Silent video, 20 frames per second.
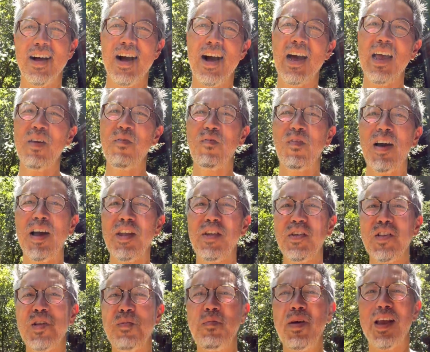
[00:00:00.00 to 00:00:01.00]
I invite you
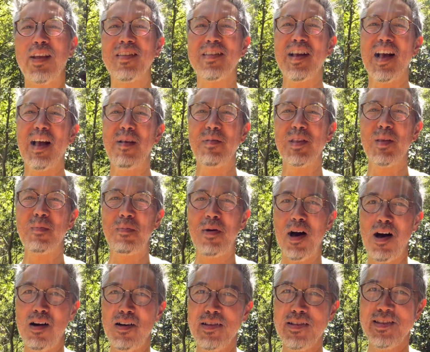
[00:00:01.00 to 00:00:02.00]
to make time to
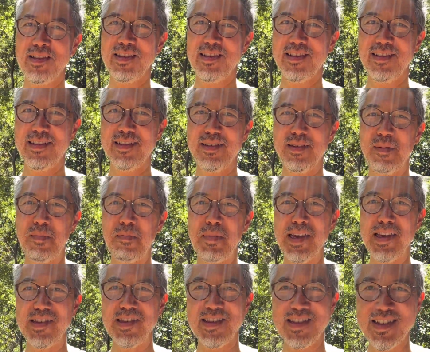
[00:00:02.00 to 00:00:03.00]
pause, be
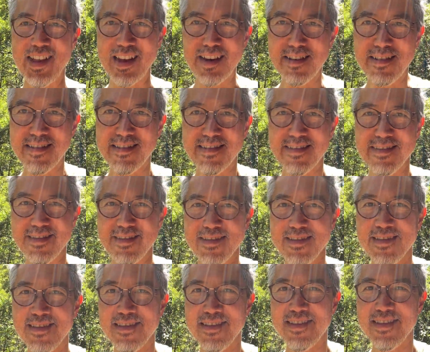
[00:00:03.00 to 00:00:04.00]
still,
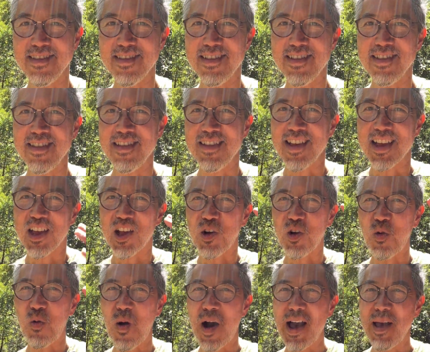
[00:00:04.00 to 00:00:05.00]

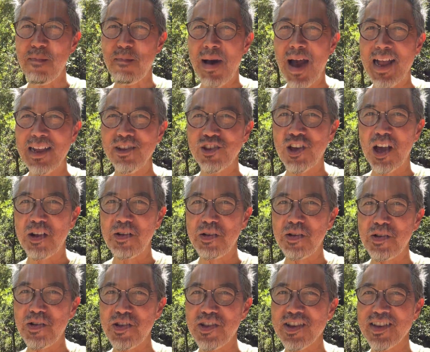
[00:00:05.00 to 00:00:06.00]
quiet mind
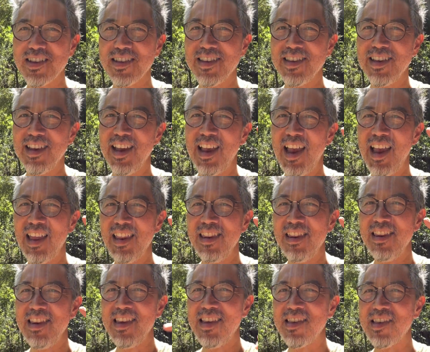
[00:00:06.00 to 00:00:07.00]
chatters,
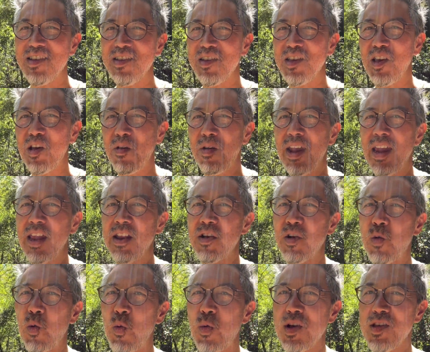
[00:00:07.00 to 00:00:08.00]
and listen to your inner
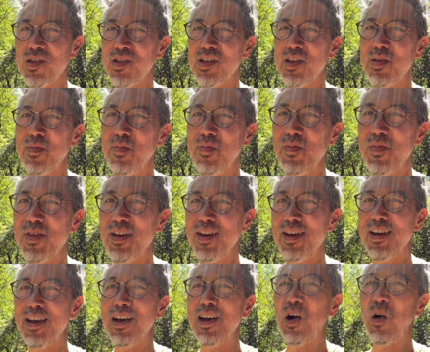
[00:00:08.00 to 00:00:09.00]
wisdom
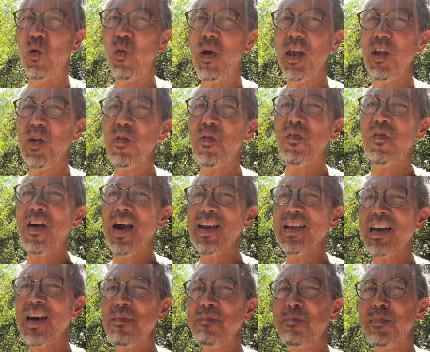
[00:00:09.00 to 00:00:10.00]
where you find
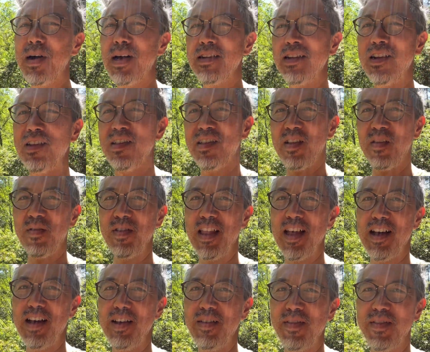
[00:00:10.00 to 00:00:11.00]
abundance of
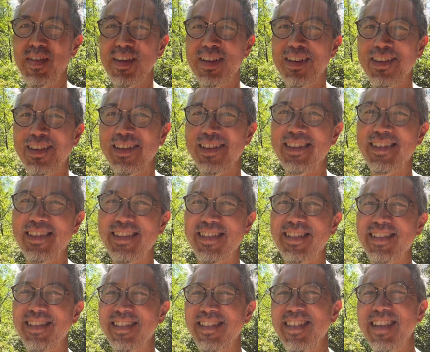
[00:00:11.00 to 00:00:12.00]
love.
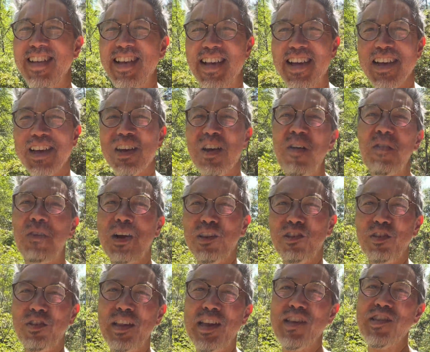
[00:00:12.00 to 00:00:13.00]

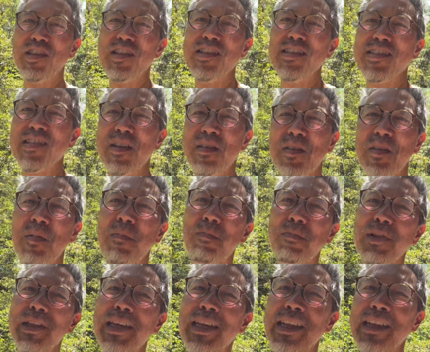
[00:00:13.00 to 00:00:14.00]
Congratulations on
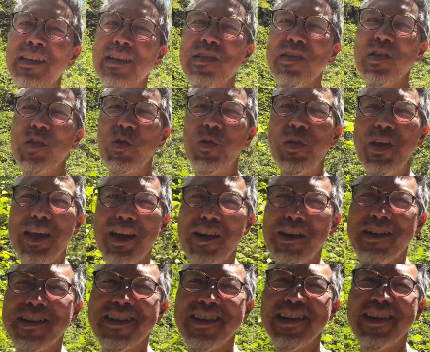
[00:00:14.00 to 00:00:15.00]
completing the school year.